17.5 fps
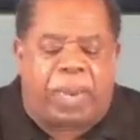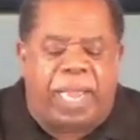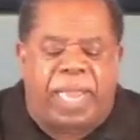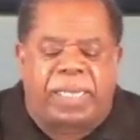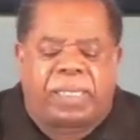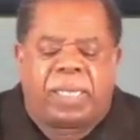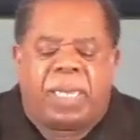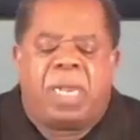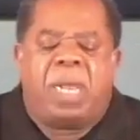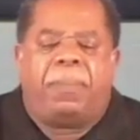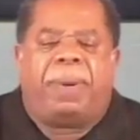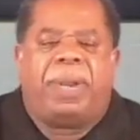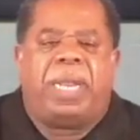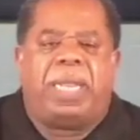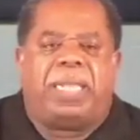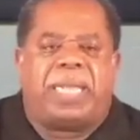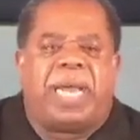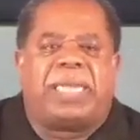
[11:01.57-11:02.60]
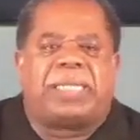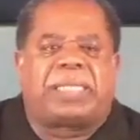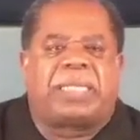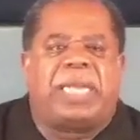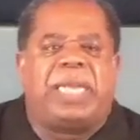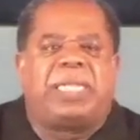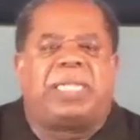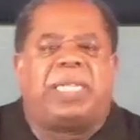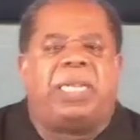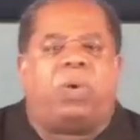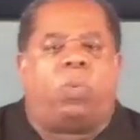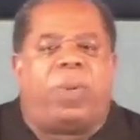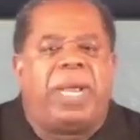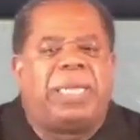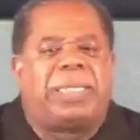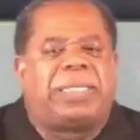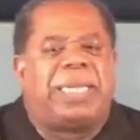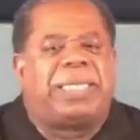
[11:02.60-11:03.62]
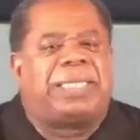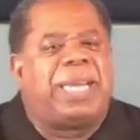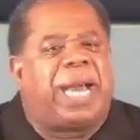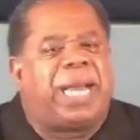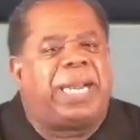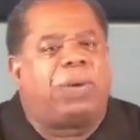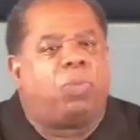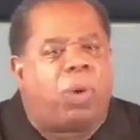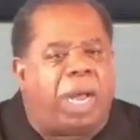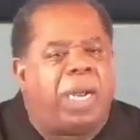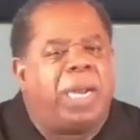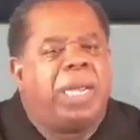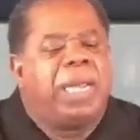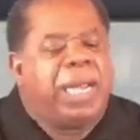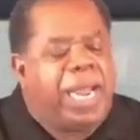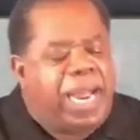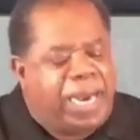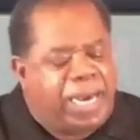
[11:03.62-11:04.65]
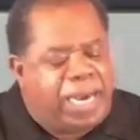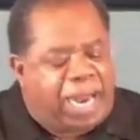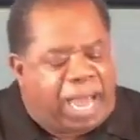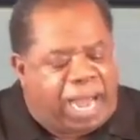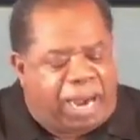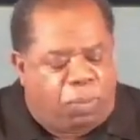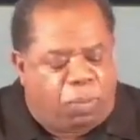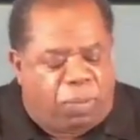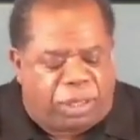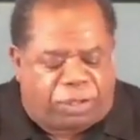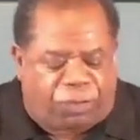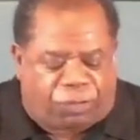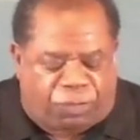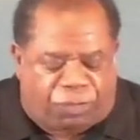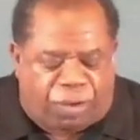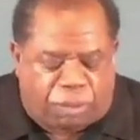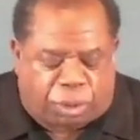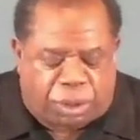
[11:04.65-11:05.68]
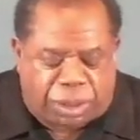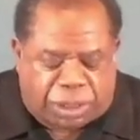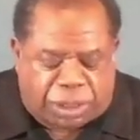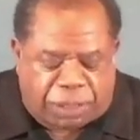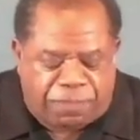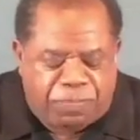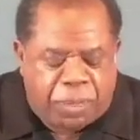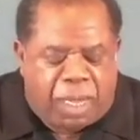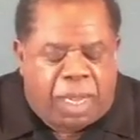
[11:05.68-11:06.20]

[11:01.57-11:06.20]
ways, but he does things in the ways that's not what? In line with the scriptures.